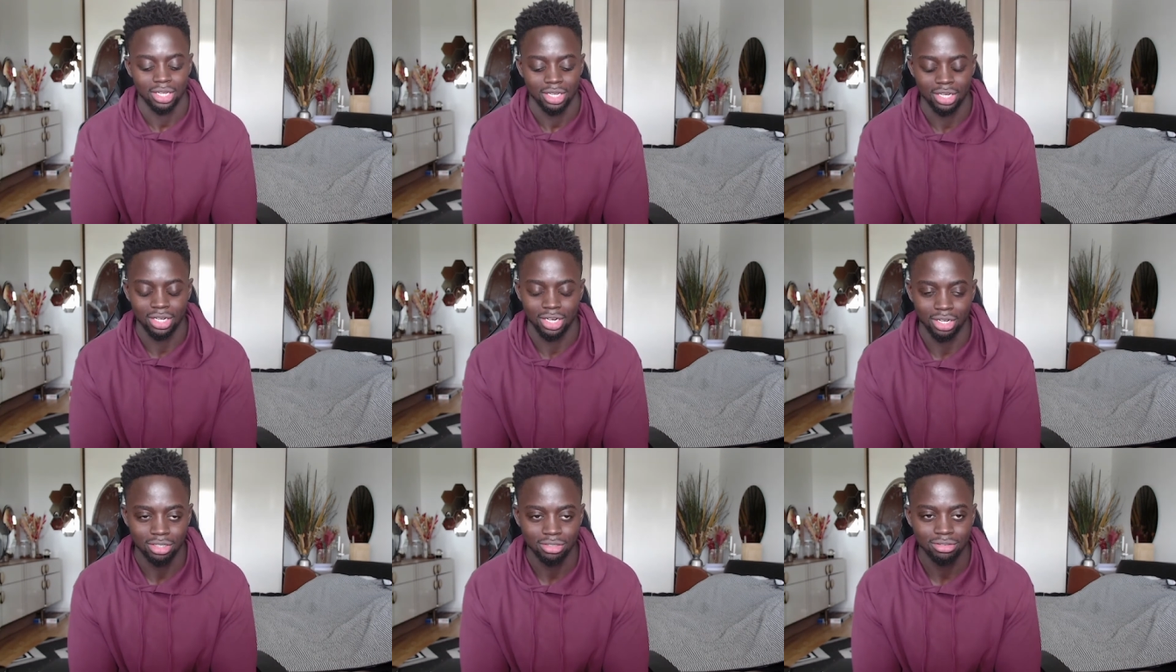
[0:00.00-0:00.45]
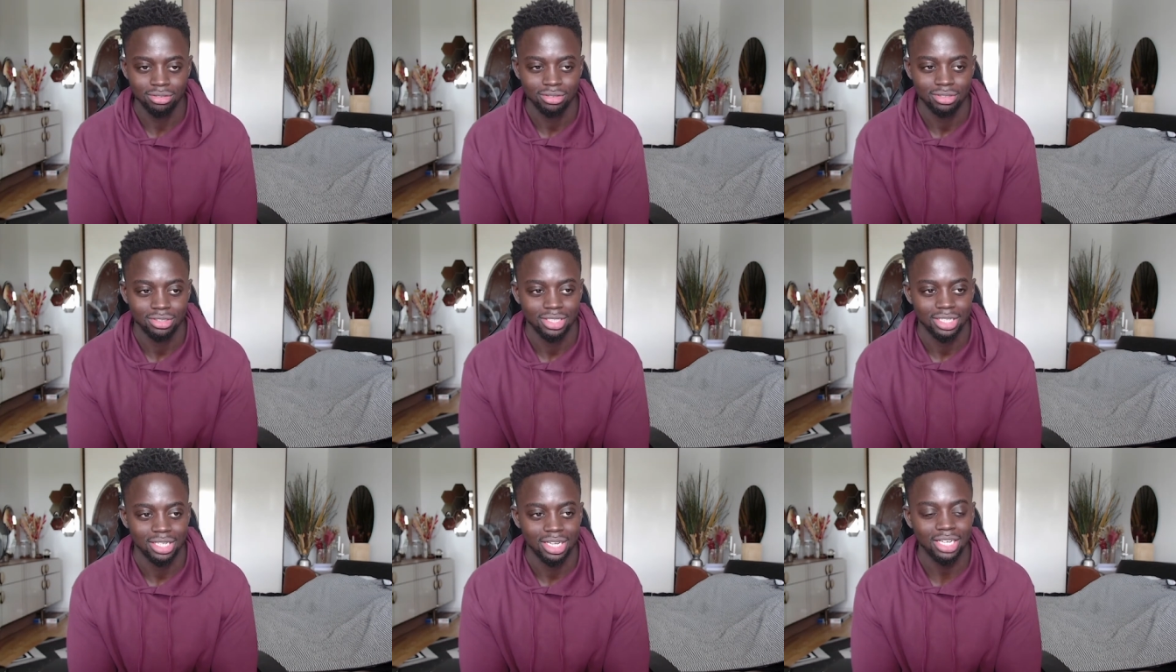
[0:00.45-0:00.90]
you know,
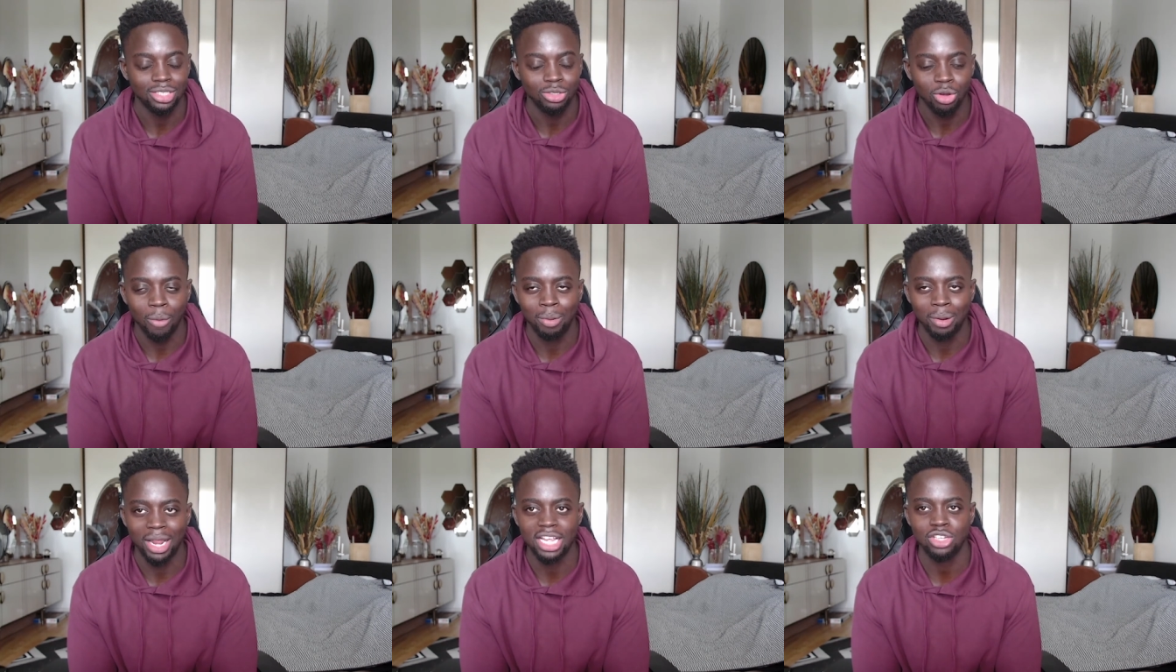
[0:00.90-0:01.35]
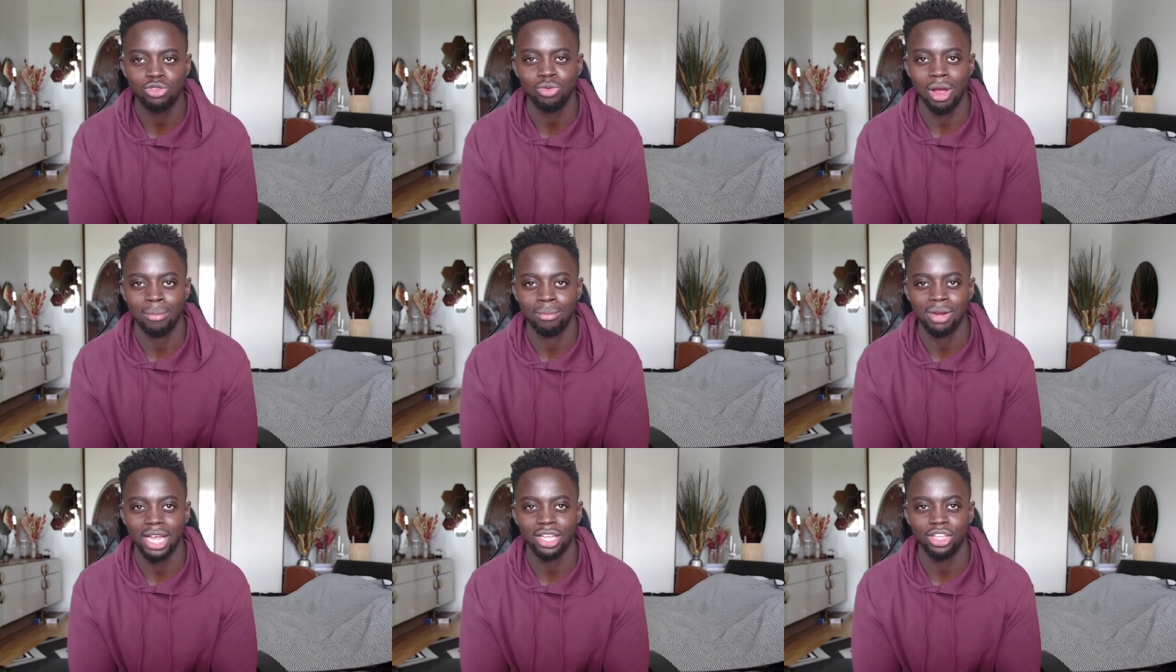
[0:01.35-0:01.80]
get to a place where
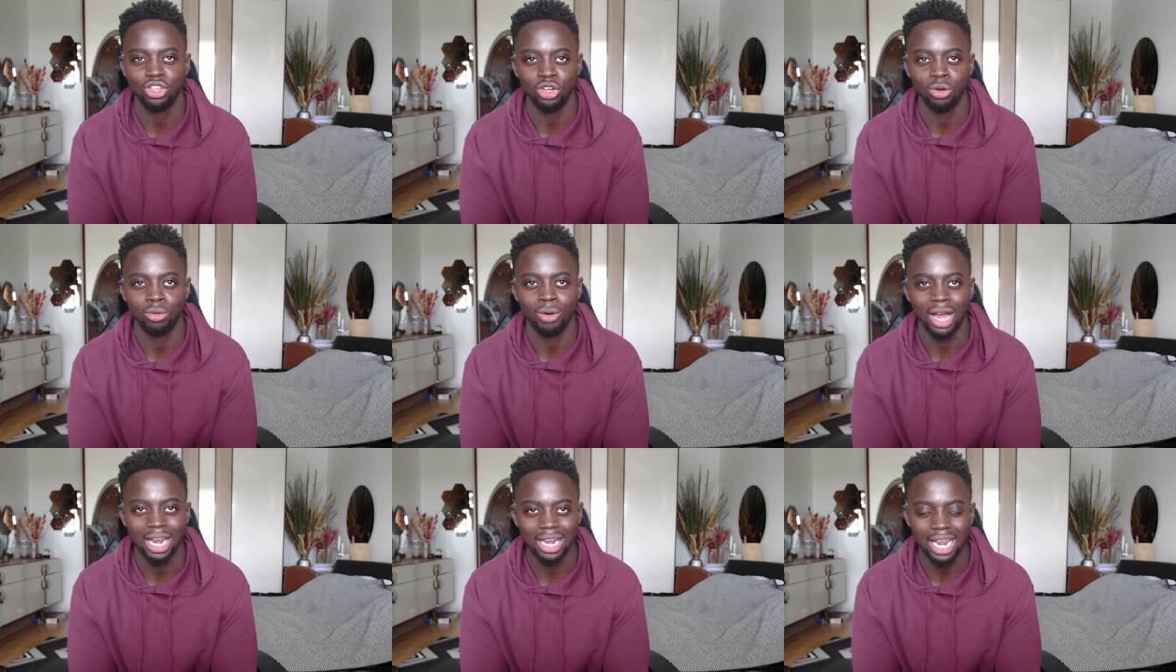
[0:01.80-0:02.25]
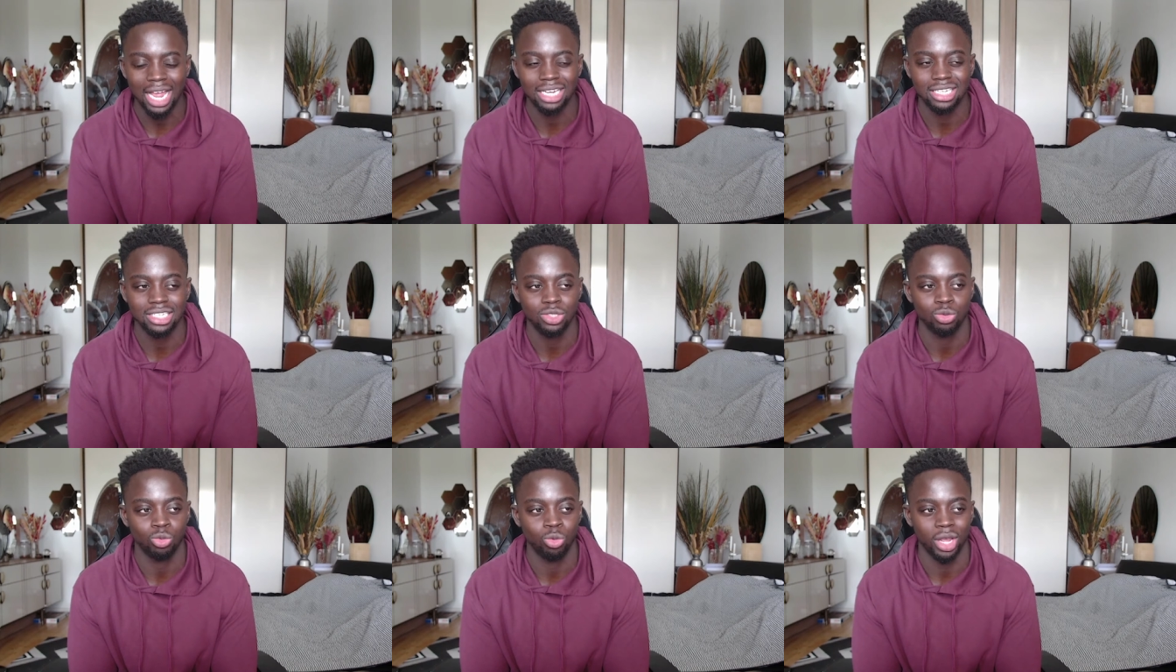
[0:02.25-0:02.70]
I'm like, you know what, I like
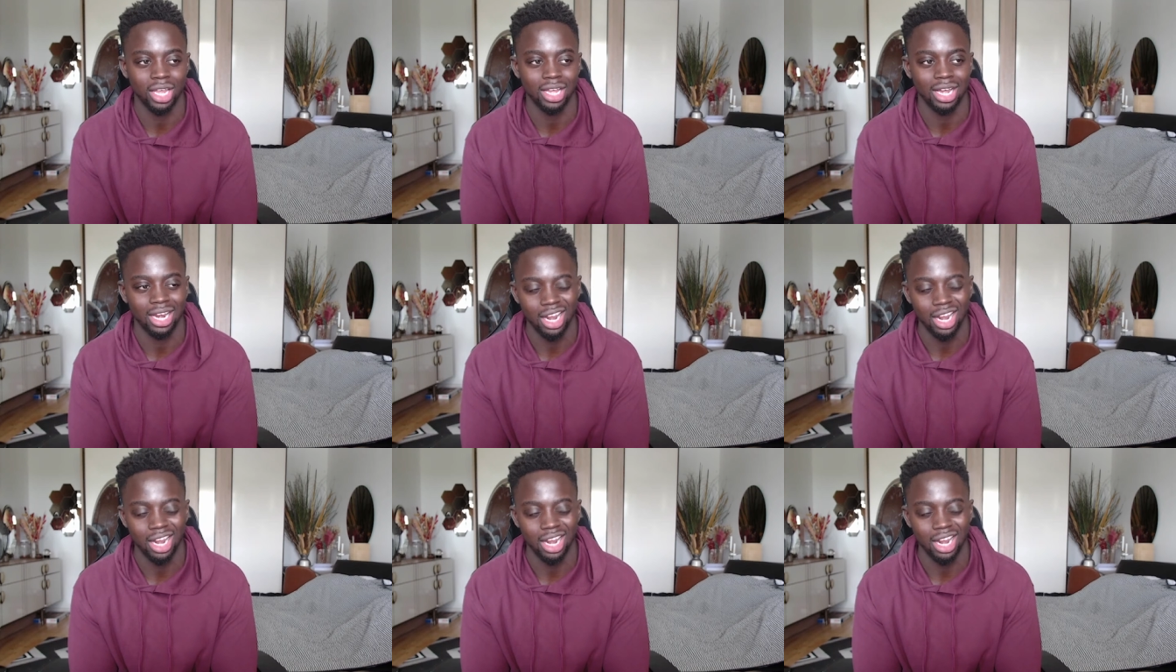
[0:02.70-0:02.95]
this weight.